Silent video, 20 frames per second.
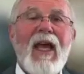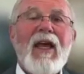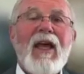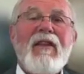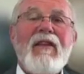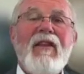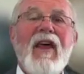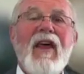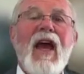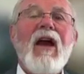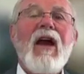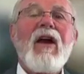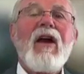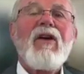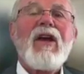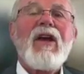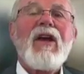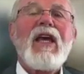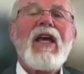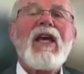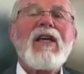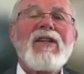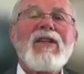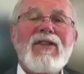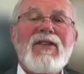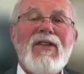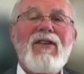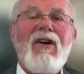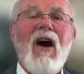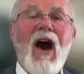There
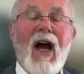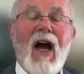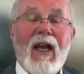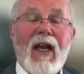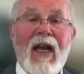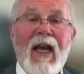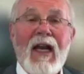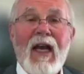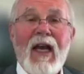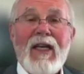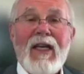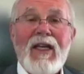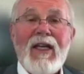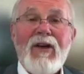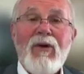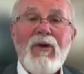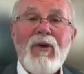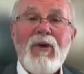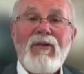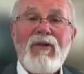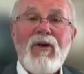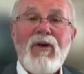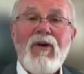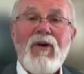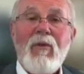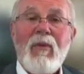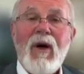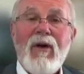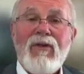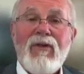is not, and I did a review
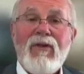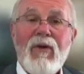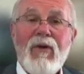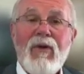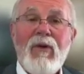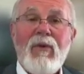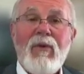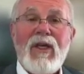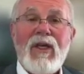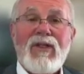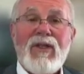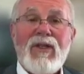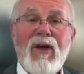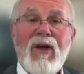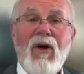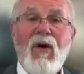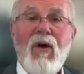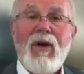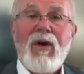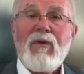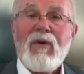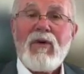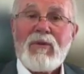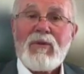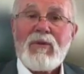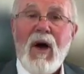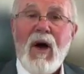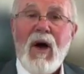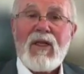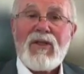about 3 weeks ago in
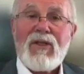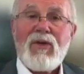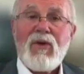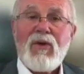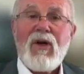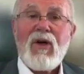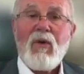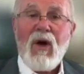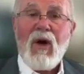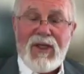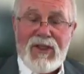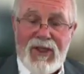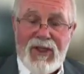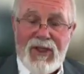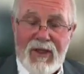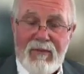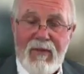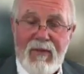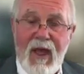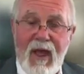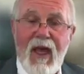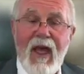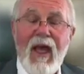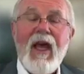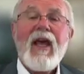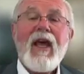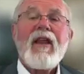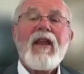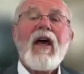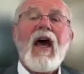response to a question,
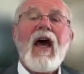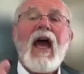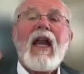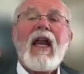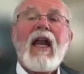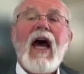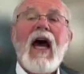and